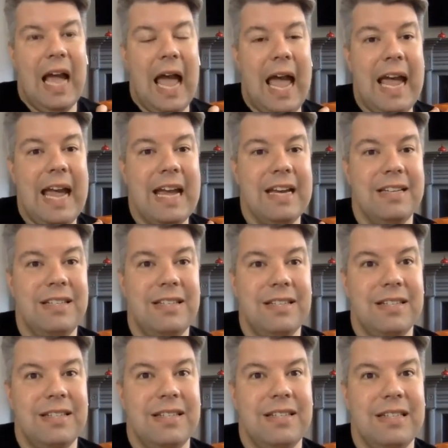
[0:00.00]
And
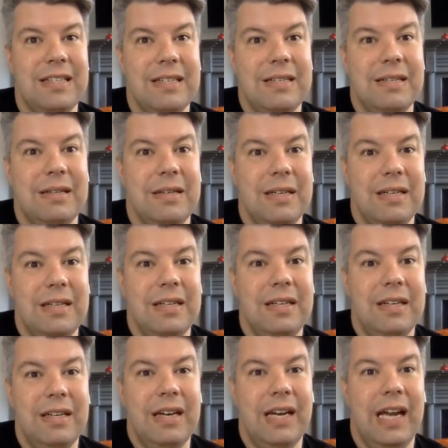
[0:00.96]

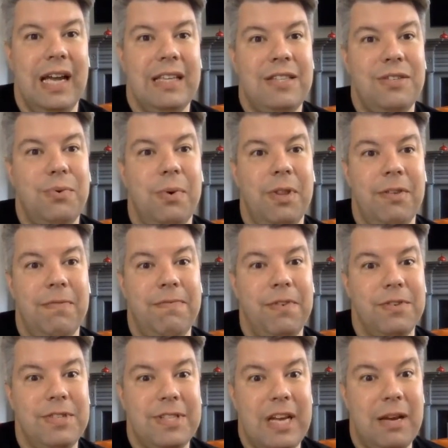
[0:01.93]
it's sort of the
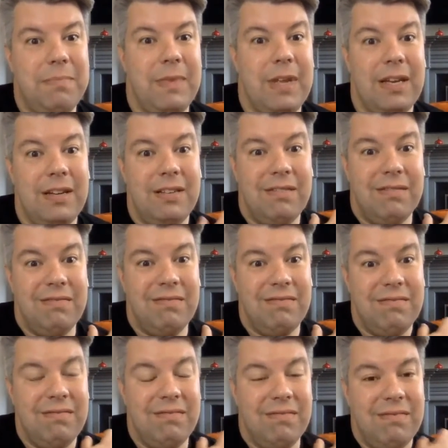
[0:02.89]
first time that
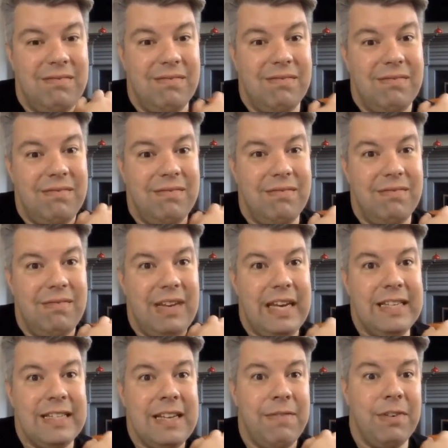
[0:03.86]

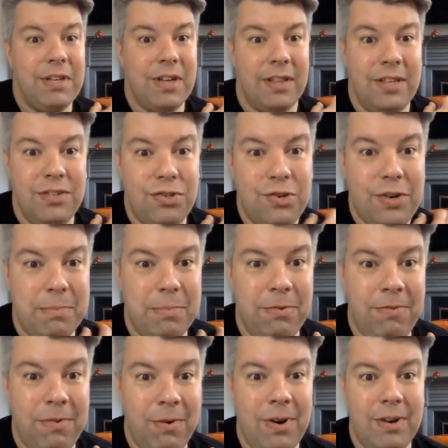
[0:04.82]
he's never done this trick
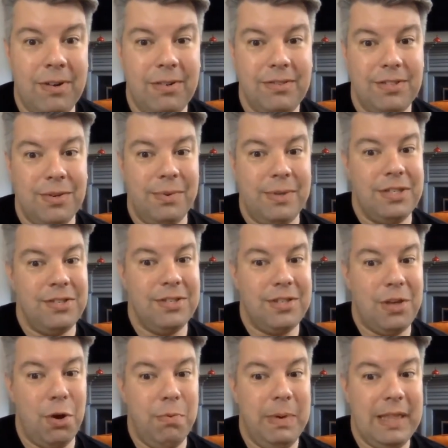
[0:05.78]
before, so he's
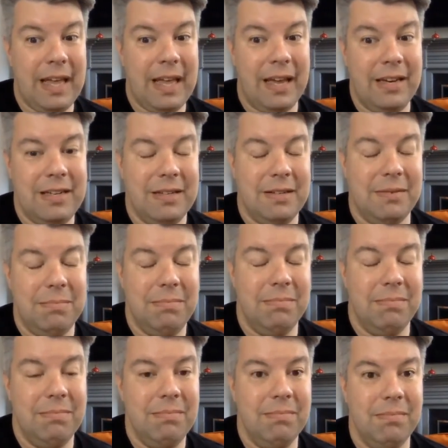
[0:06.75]
just hoping that
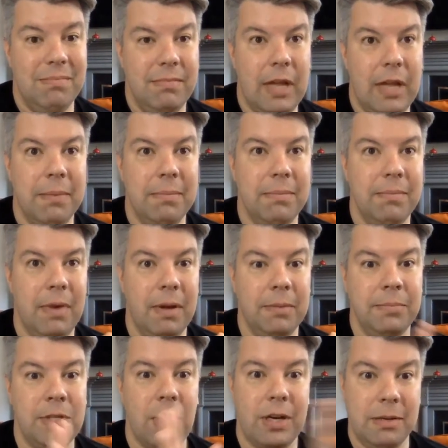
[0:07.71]
uh, I'm
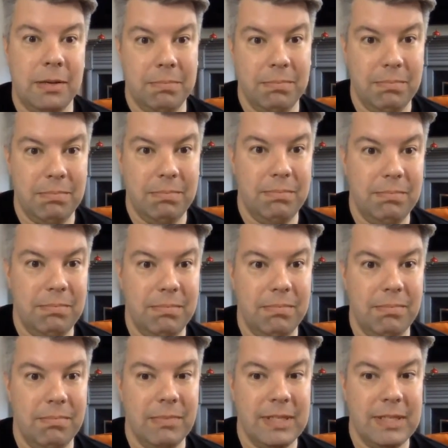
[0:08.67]
talking
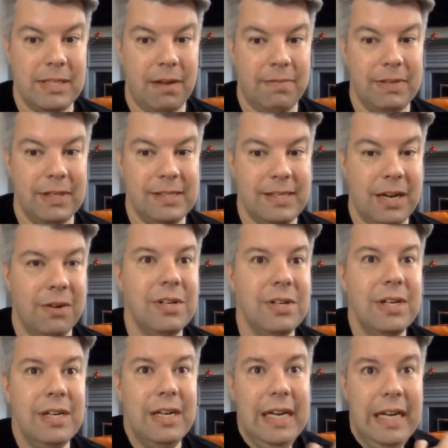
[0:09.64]
Mistoffelees now.
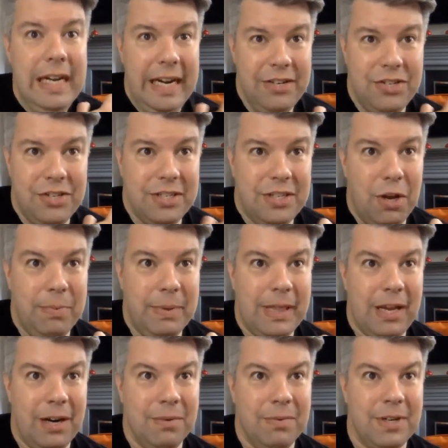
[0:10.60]
He's just hoping
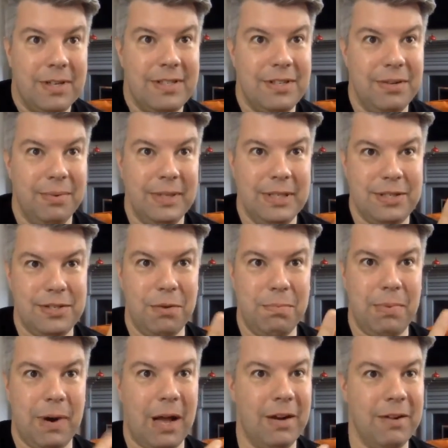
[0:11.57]
that it works, so he's so
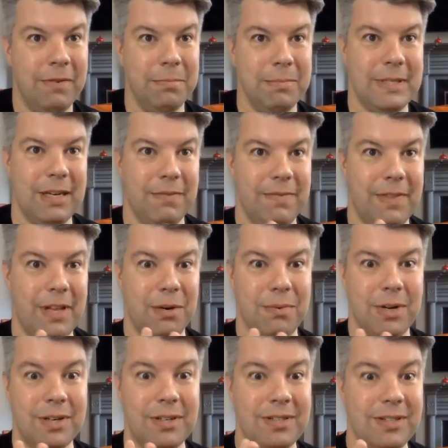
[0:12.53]
proud of himself that it
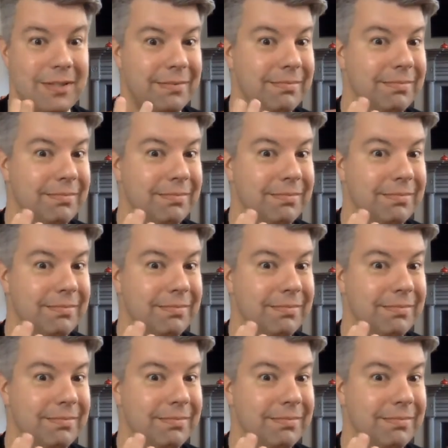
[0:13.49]
worked.